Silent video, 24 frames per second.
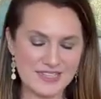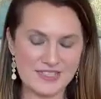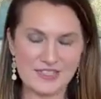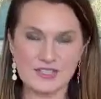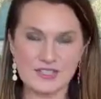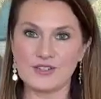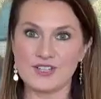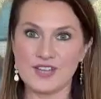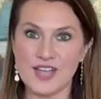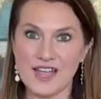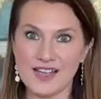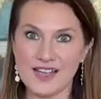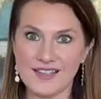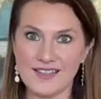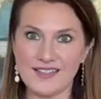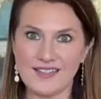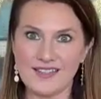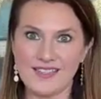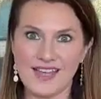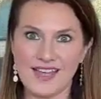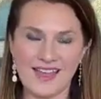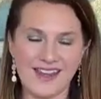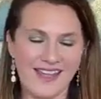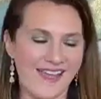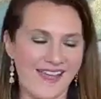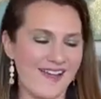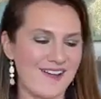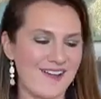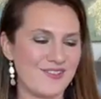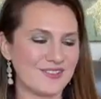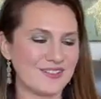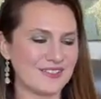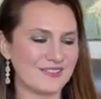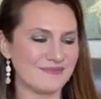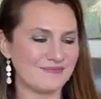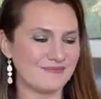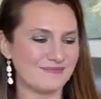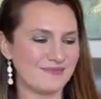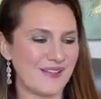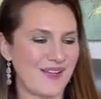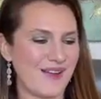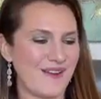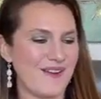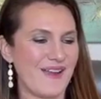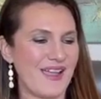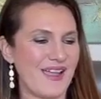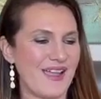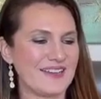So check that out.
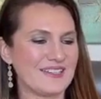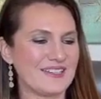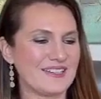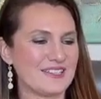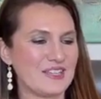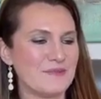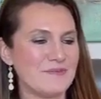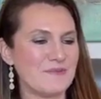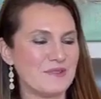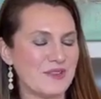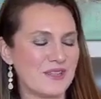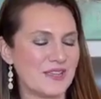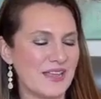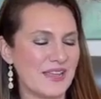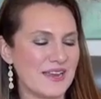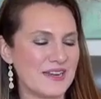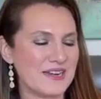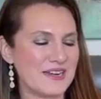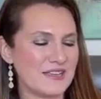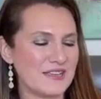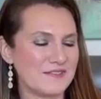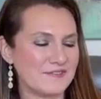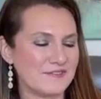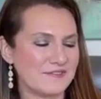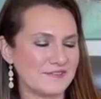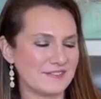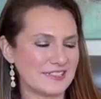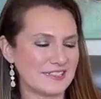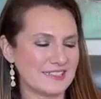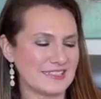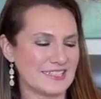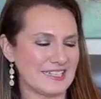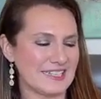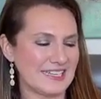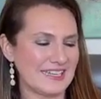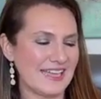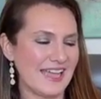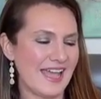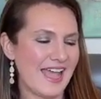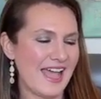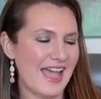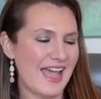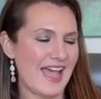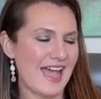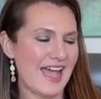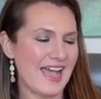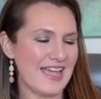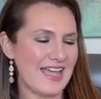All right, communicating freely.
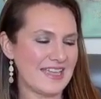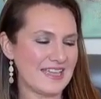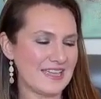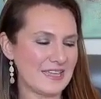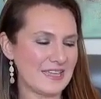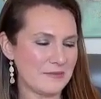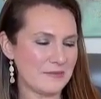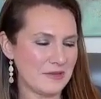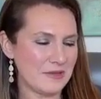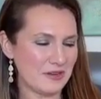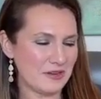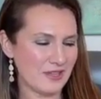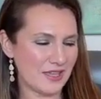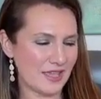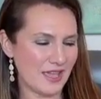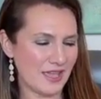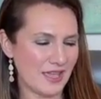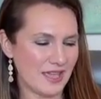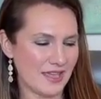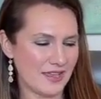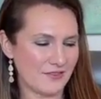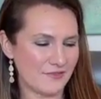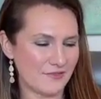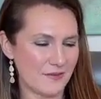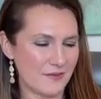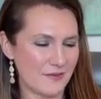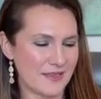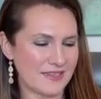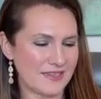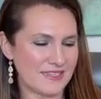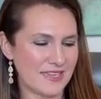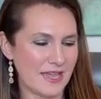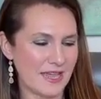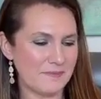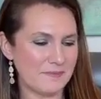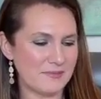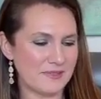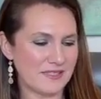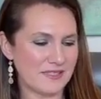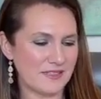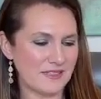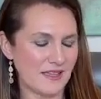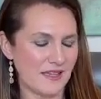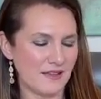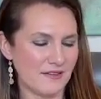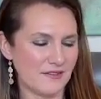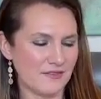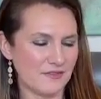I communicate from the
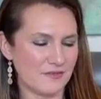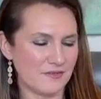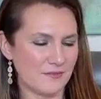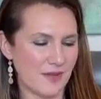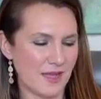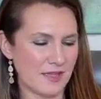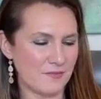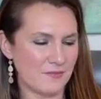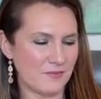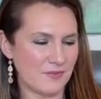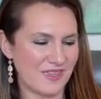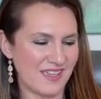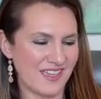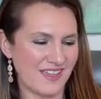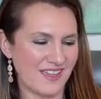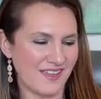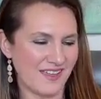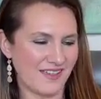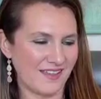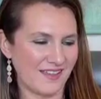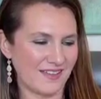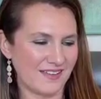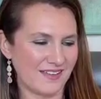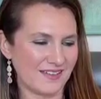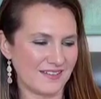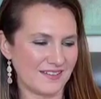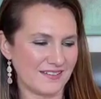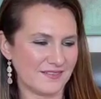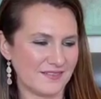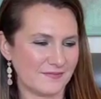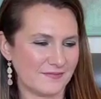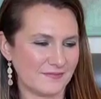depths of my being.